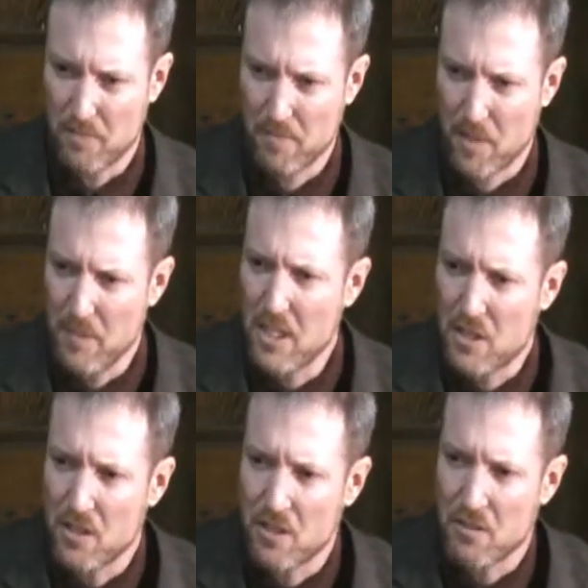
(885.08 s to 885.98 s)
a
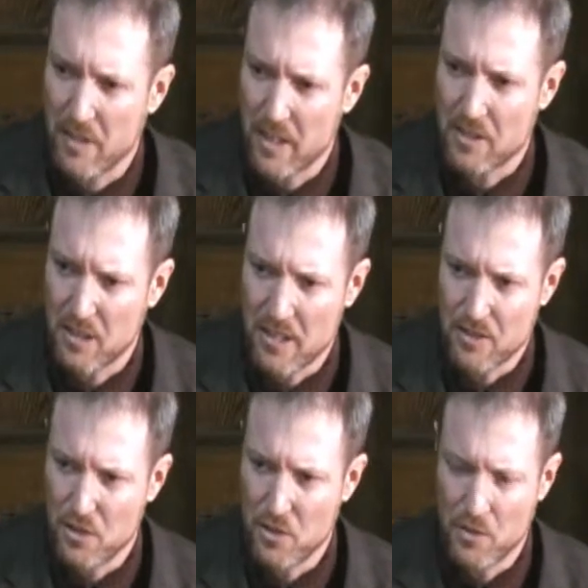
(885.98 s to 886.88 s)
ministry to evangelize the
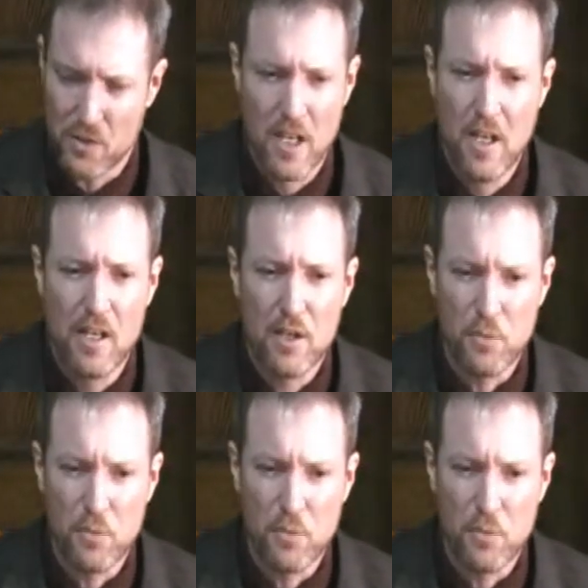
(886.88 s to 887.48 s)
Jews.